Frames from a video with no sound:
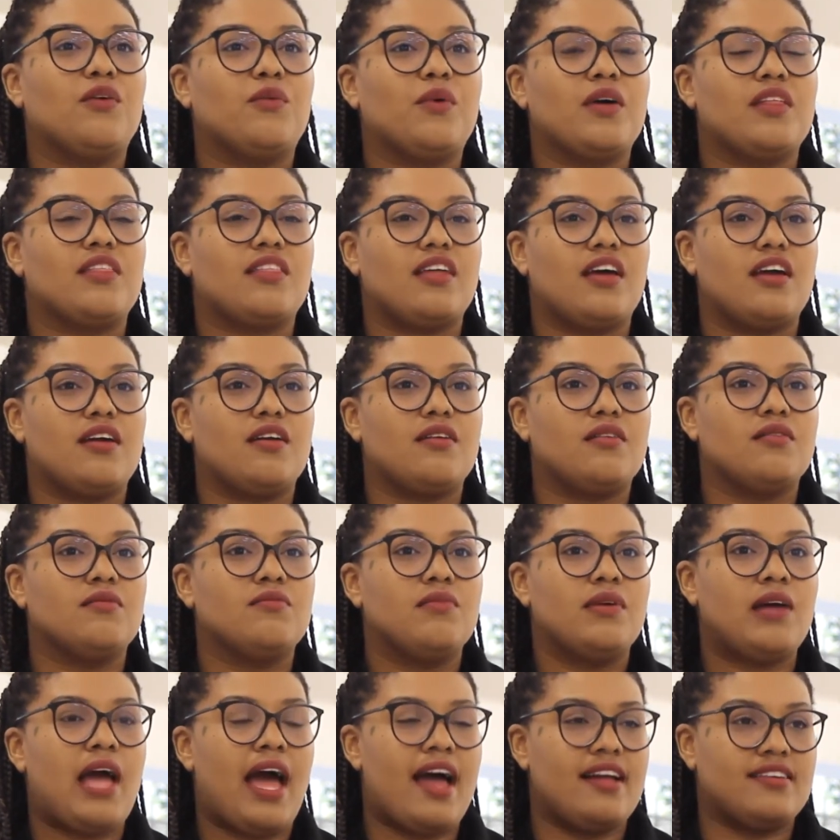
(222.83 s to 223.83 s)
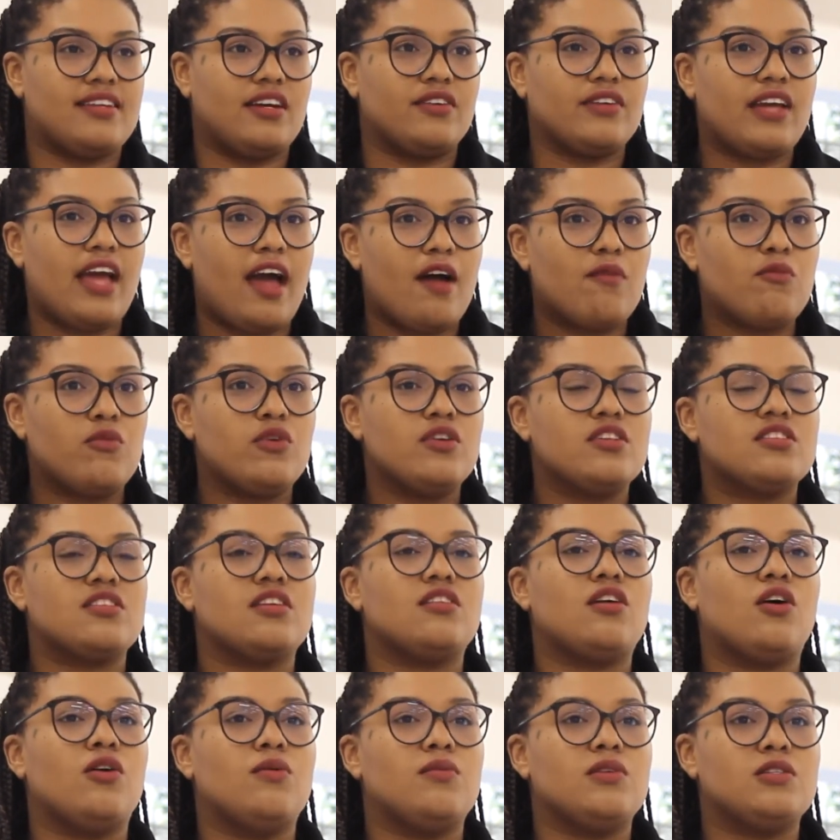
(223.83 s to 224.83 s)
where they hand out cameras
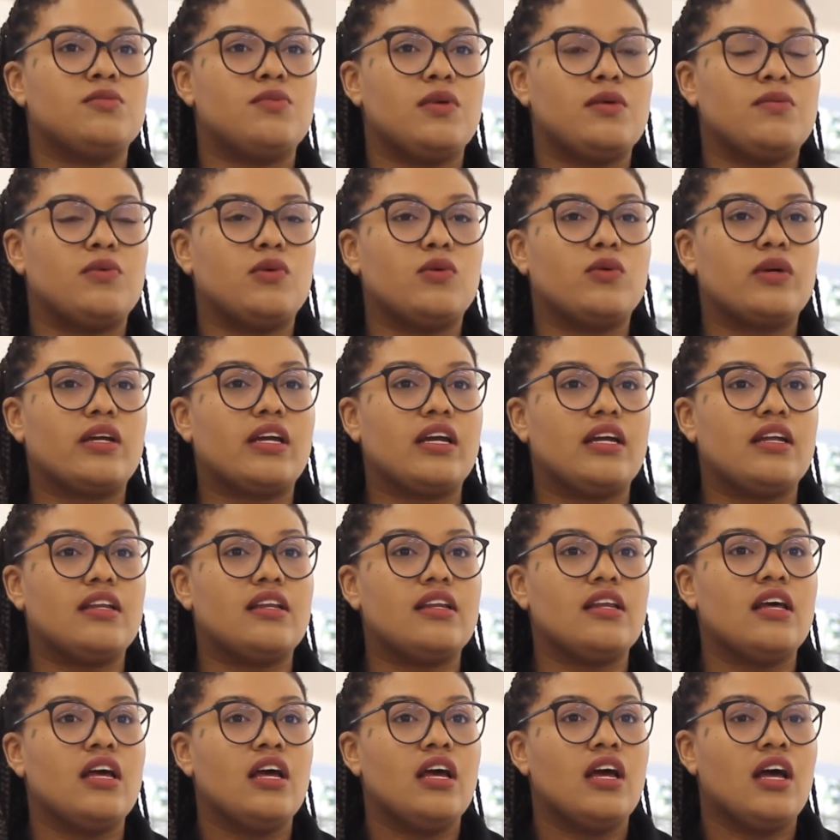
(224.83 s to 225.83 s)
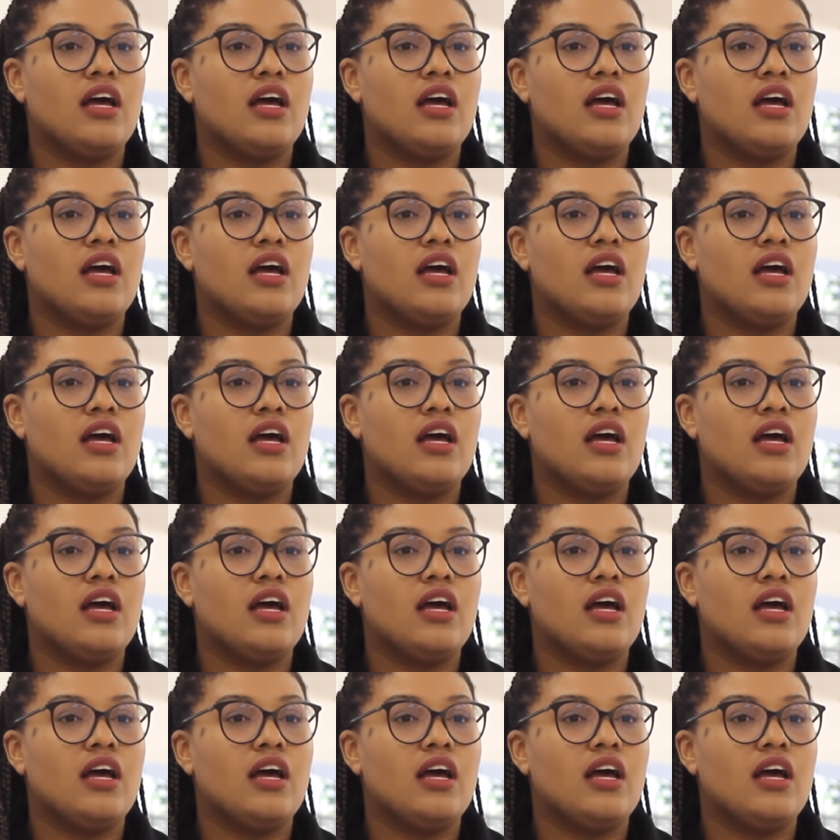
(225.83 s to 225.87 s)
and homeless people can